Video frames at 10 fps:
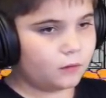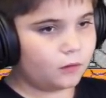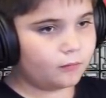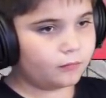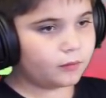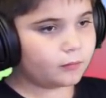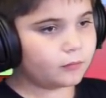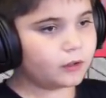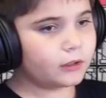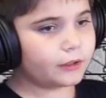I'm
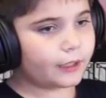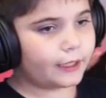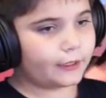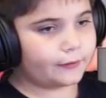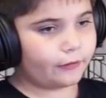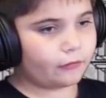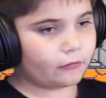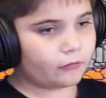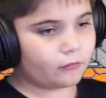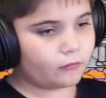getting the hang of
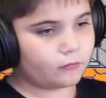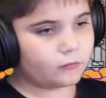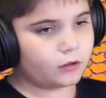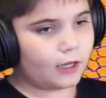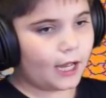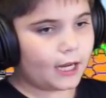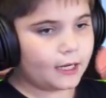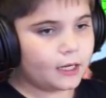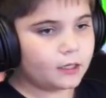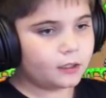this.
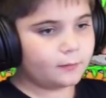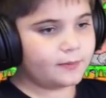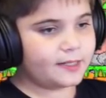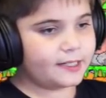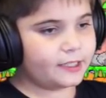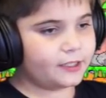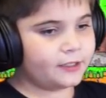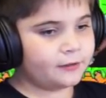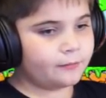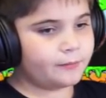Yeah.
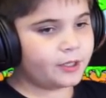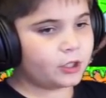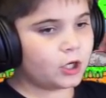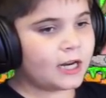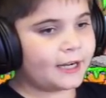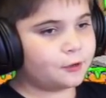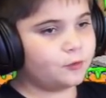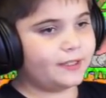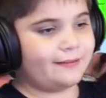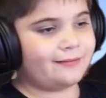Be good at
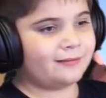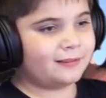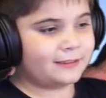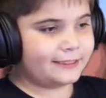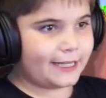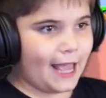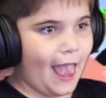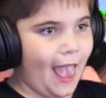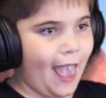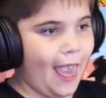this.
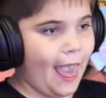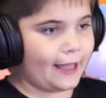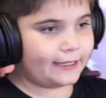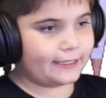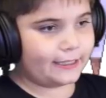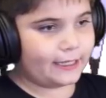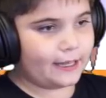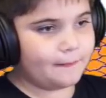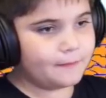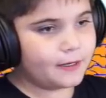Yeah, get
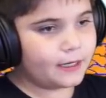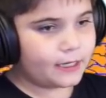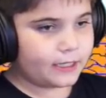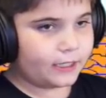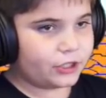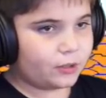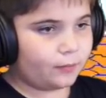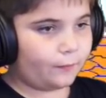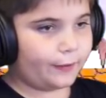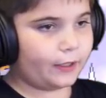him. And I jump
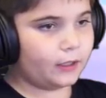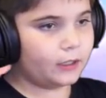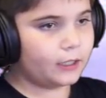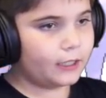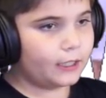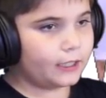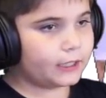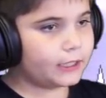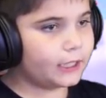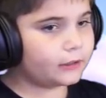over here.
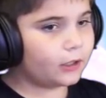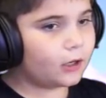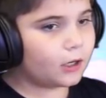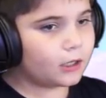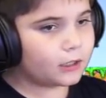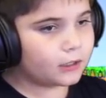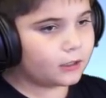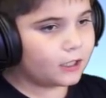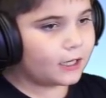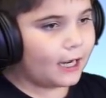Get the heart.
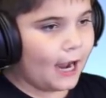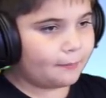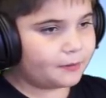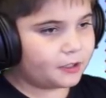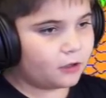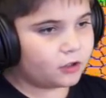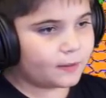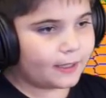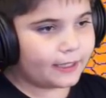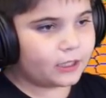Ah, go
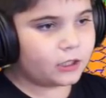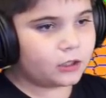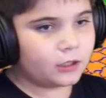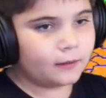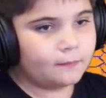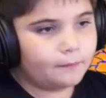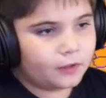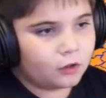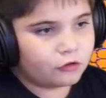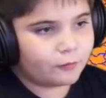to my
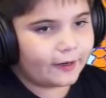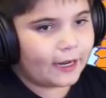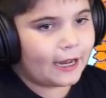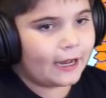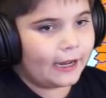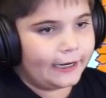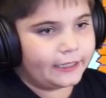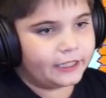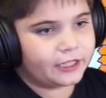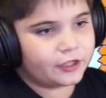haha, I
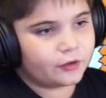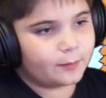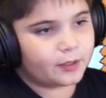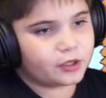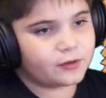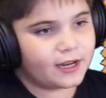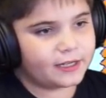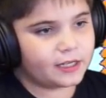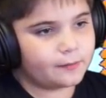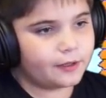can get you, but you
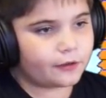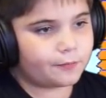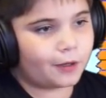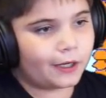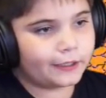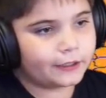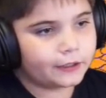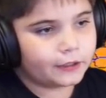can't get me spot.